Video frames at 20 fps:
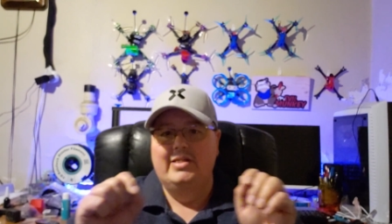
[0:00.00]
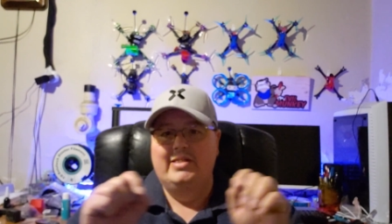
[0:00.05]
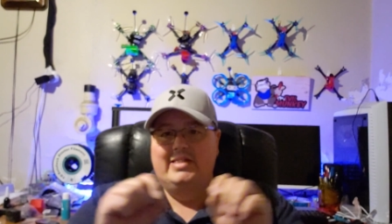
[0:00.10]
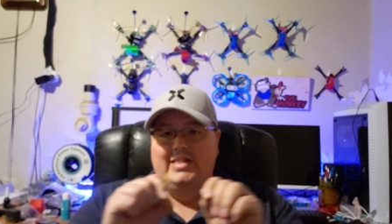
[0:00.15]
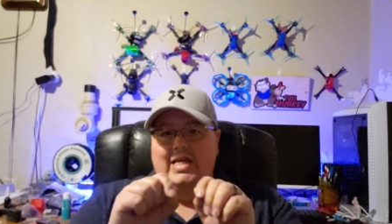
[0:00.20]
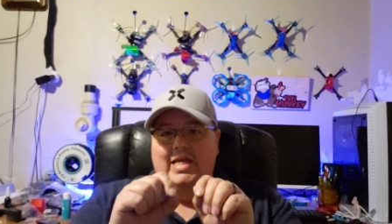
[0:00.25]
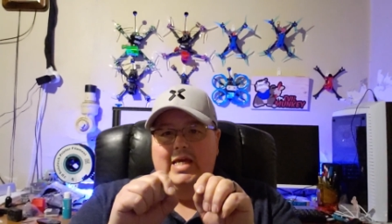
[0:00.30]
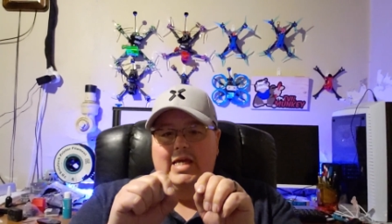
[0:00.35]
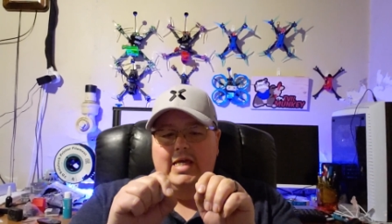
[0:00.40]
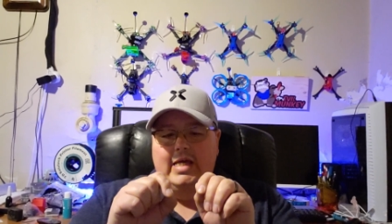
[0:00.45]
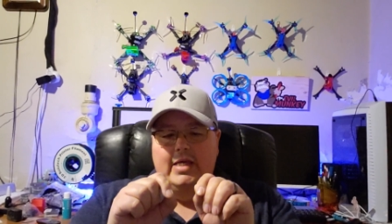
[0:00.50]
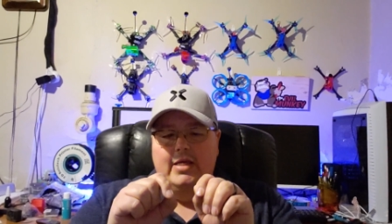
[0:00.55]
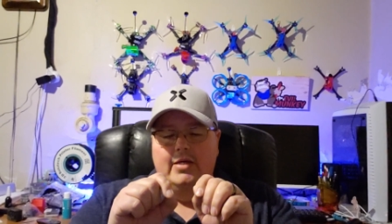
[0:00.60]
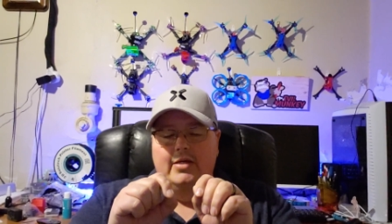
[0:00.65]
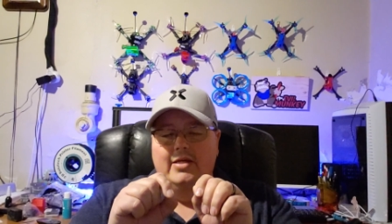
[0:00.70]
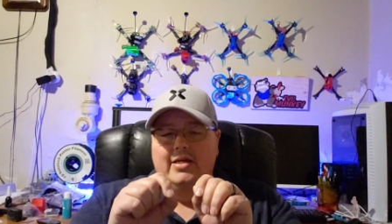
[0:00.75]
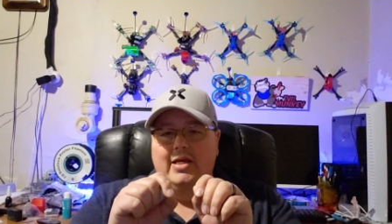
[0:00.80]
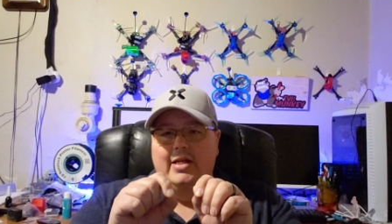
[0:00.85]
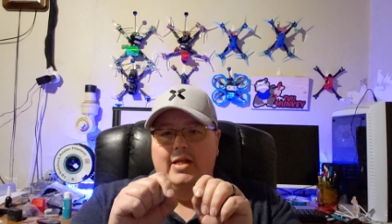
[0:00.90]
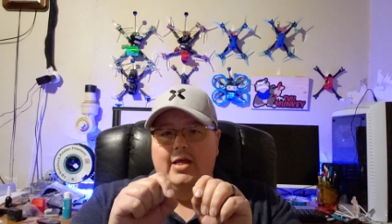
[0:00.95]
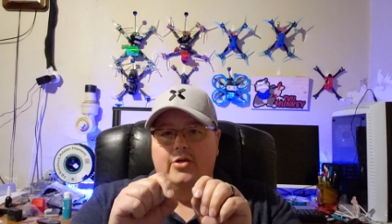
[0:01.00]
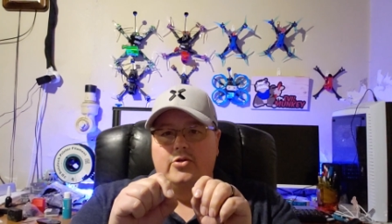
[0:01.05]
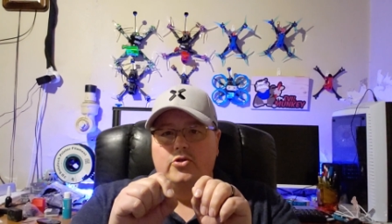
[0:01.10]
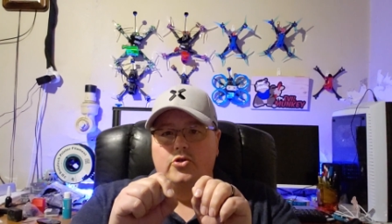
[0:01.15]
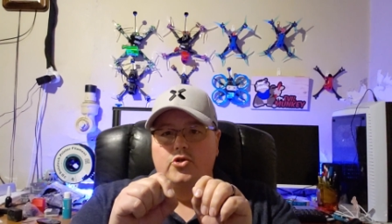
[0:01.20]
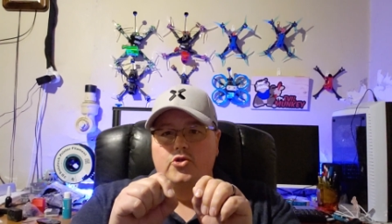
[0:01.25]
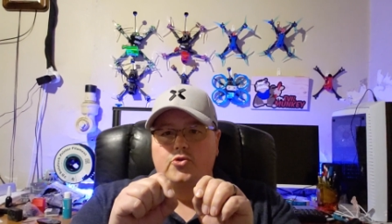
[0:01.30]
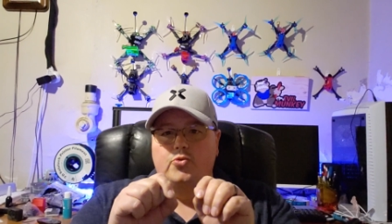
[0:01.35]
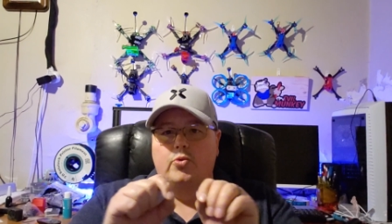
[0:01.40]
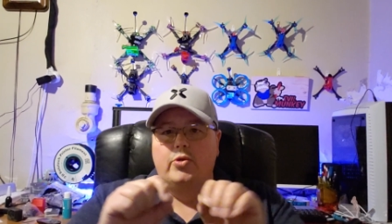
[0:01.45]
T
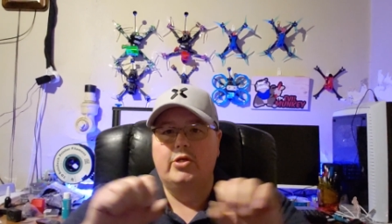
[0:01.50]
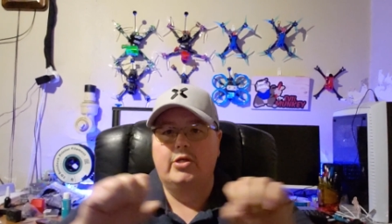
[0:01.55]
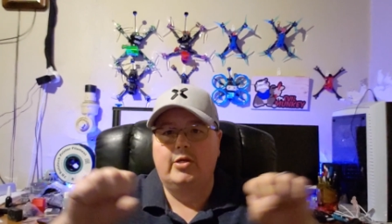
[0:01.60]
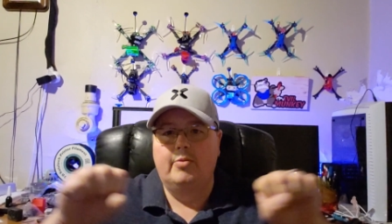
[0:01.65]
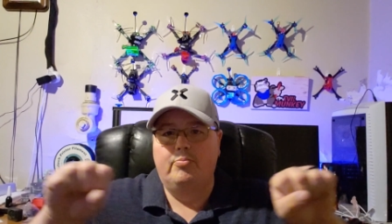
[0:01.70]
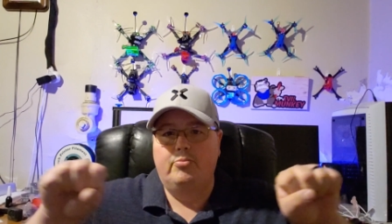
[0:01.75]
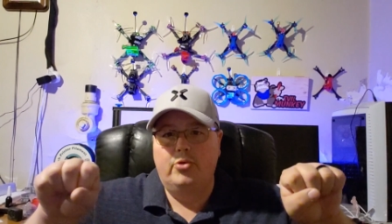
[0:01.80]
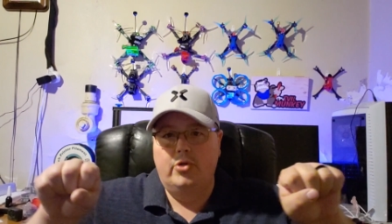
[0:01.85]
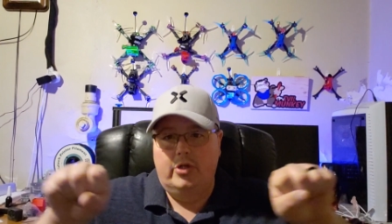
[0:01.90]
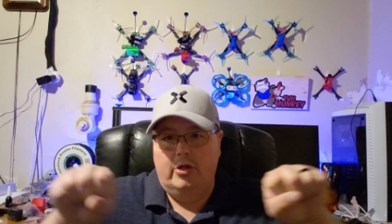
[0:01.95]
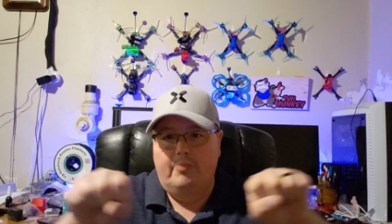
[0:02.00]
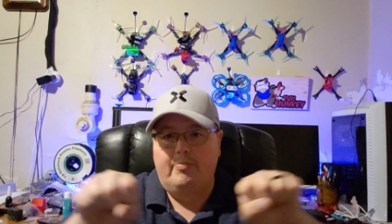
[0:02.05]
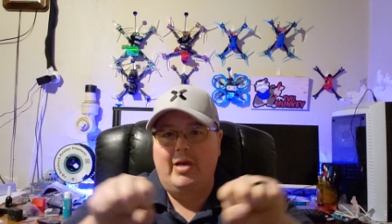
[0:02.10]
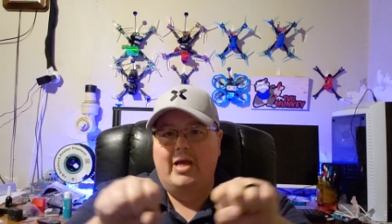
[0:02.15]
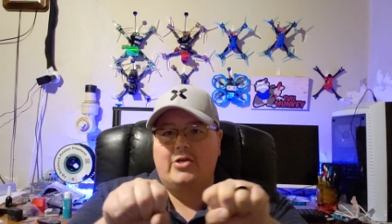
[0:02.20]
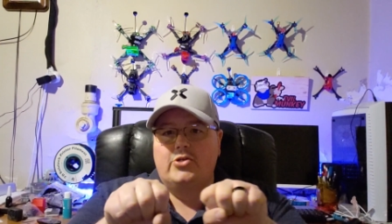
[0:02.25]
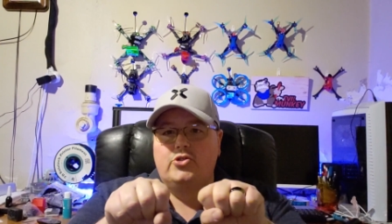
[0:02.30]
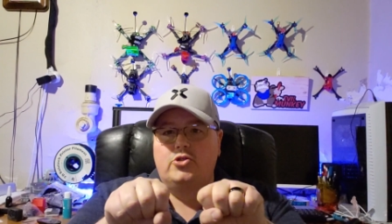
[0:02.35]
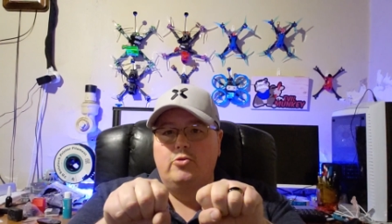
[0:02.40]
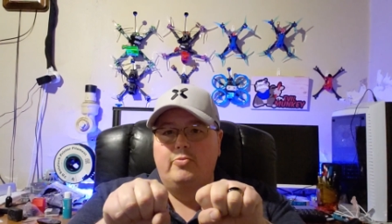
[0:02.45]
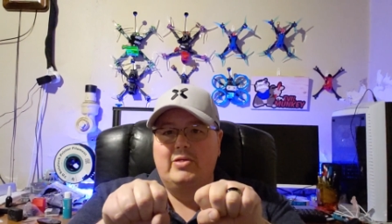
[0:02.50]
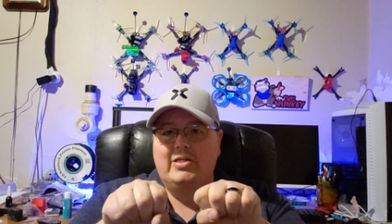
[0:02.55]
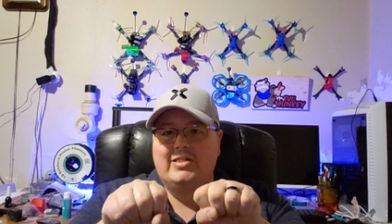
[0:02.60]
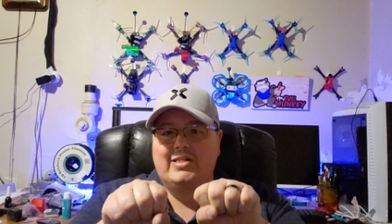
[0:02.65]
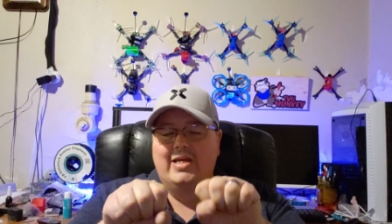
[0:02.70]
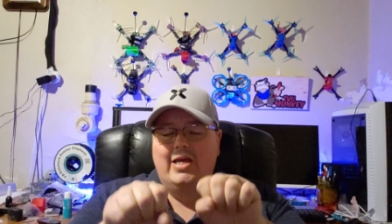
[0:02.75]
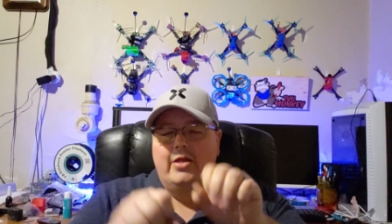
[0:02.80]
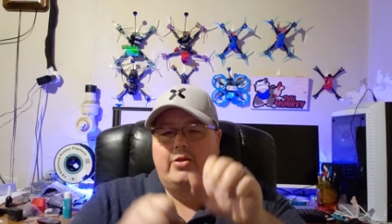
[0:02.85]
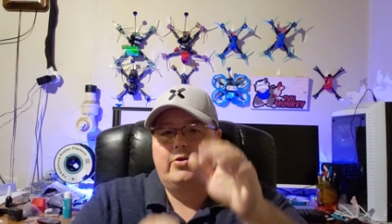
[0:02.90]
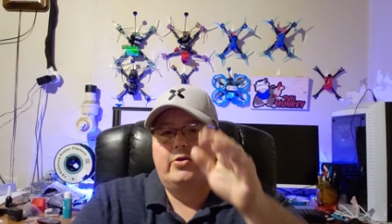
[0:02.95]
connectors where you can put your PEX tubing
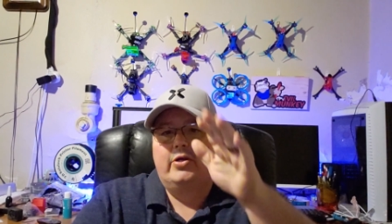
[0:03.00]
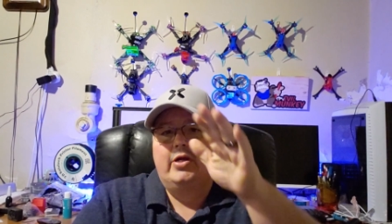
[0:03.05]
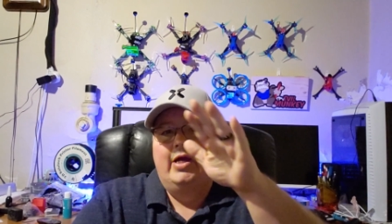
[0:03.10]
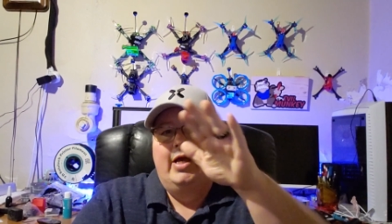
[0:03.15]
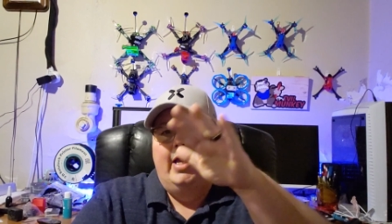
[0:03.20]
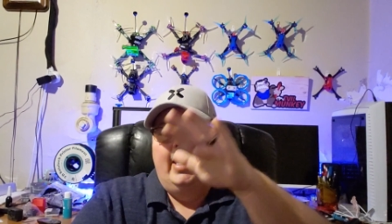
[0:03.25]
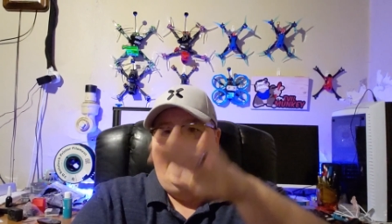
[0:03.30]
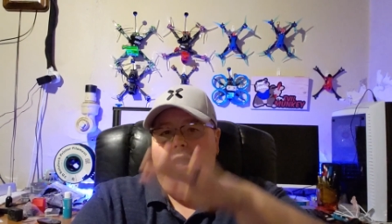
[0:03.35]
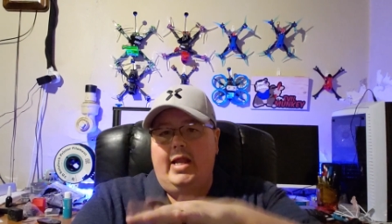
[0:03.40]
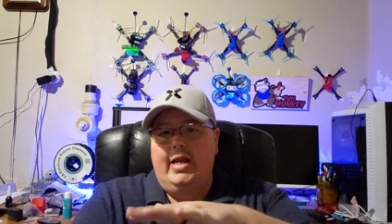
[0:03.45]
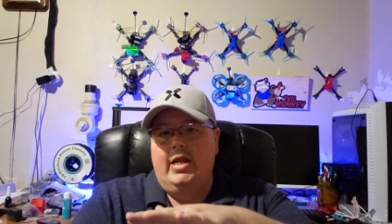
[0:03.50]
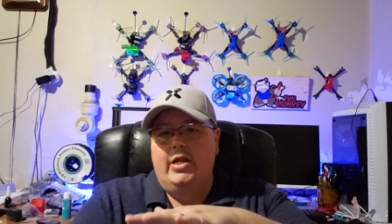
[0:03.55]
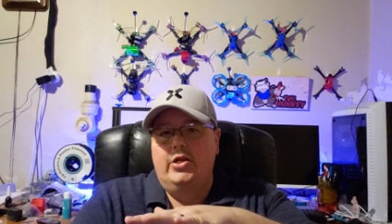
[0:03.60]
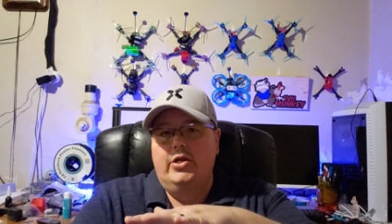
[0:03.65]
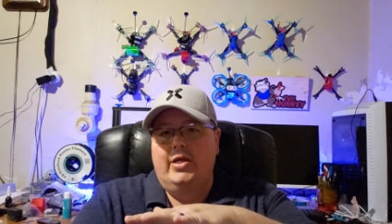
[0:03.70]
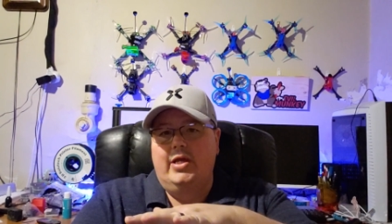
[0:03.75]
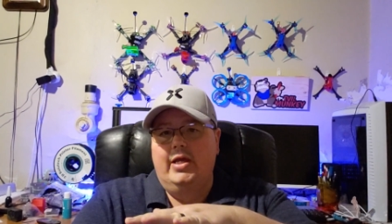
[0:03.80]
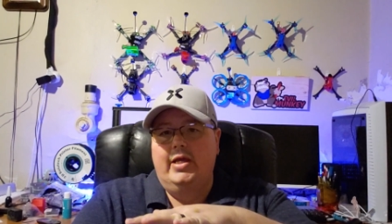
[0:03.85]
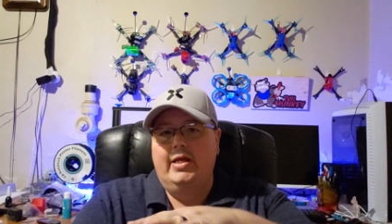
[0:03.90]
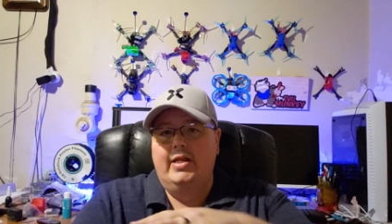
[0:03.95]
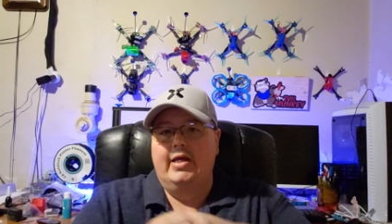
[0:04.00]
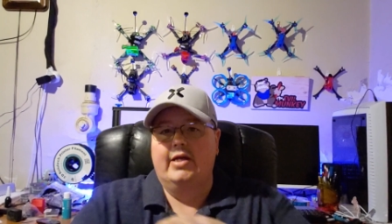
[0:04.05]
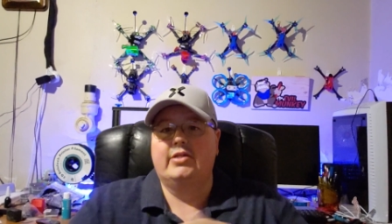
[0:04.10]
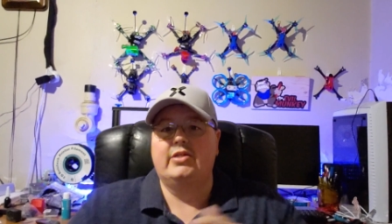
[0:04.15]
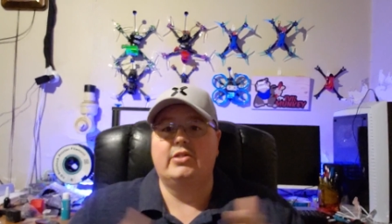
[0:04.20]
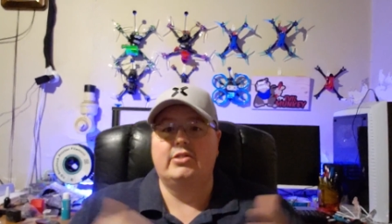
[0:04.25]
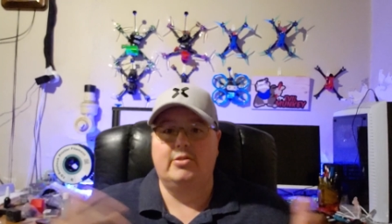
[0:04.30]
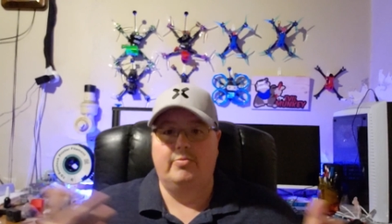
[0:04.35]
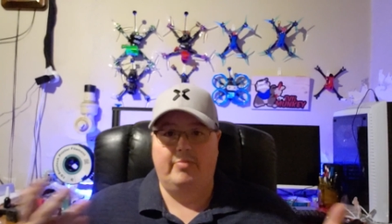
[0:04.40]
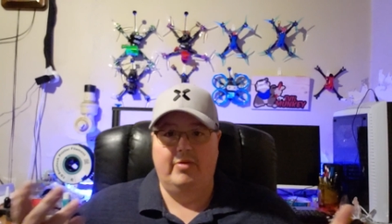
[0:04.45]
together and then you can connect
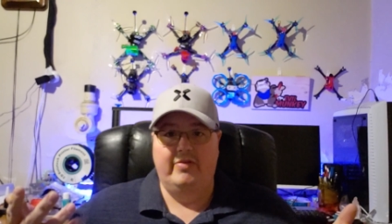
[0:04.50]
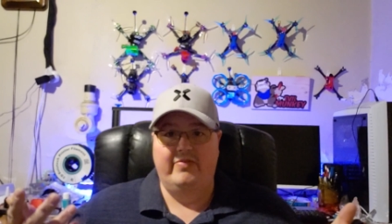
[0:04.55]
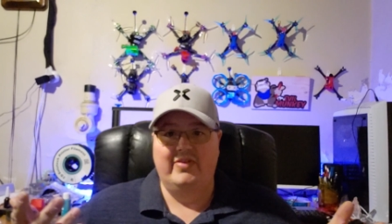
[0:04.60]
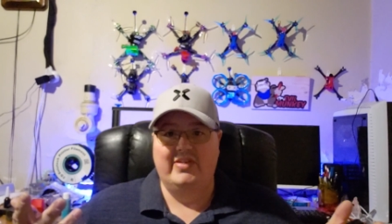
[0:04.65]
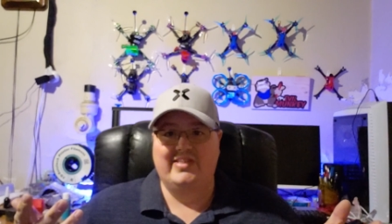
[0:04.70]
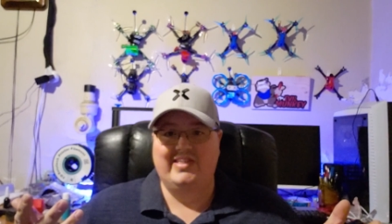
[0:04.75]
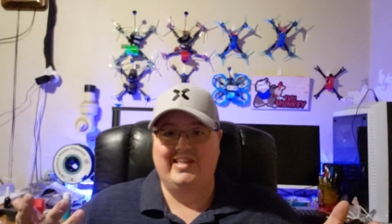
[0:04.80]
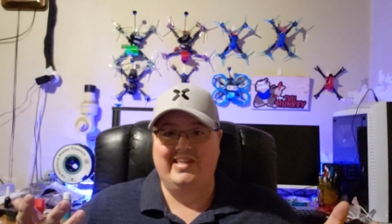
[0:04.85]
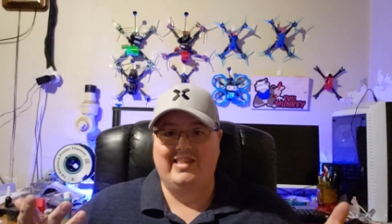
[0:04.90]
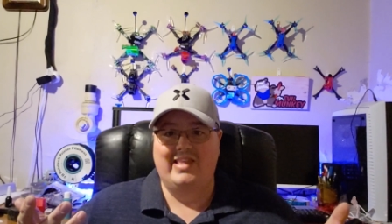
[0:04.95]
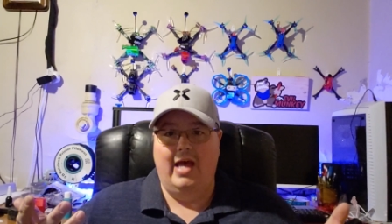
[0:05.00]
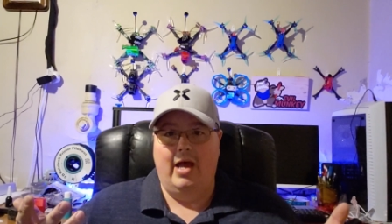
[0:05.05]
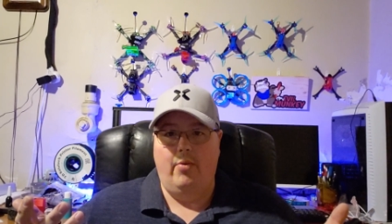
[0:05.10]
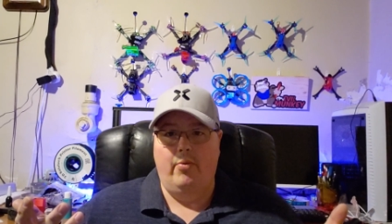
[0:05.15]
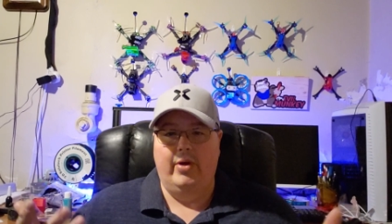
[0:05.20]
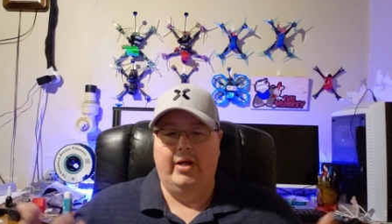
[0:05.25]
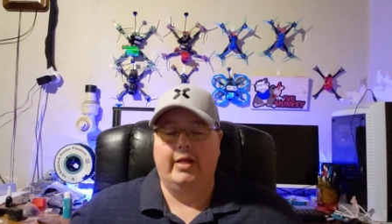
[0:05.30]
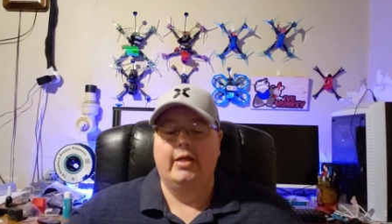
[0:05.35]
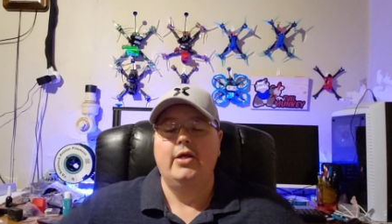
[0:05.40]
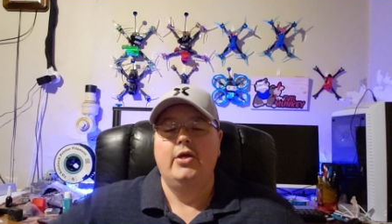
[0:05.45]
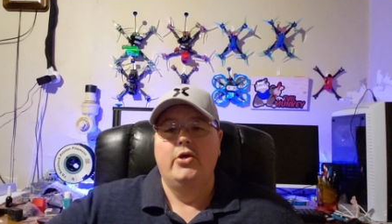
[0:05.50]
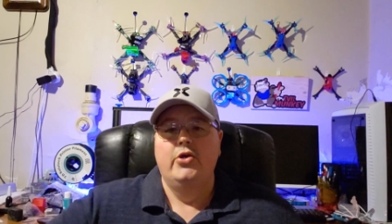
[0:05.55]
it to PVC that way.